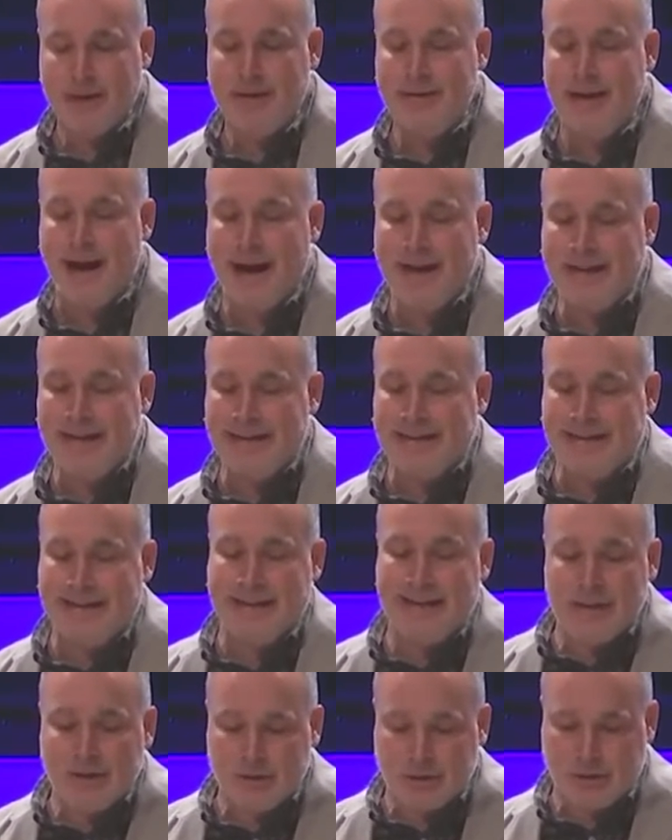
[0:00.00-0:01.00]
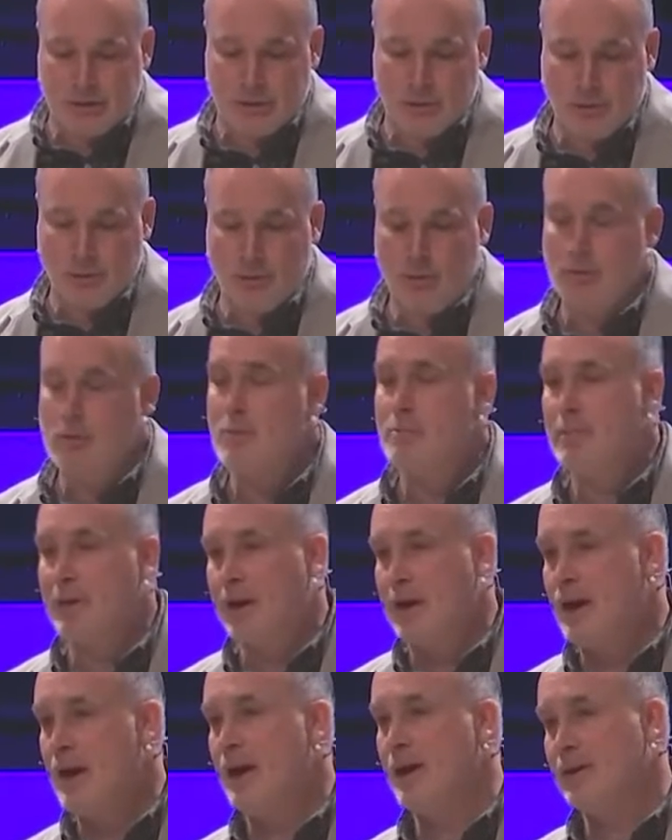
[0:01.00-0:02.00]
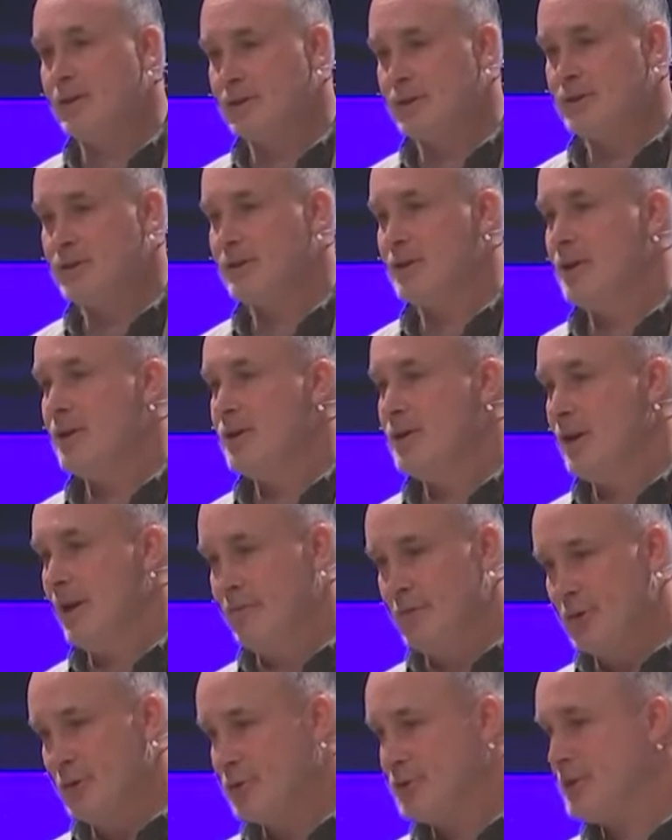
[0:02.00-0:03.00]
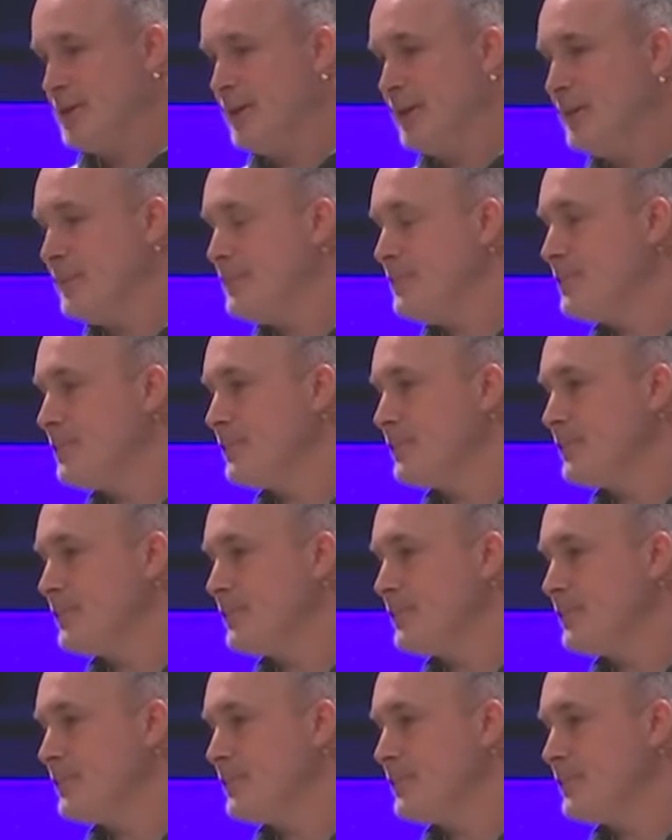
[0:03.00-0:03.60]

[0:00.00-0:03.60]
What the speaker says: not against you because of your sin.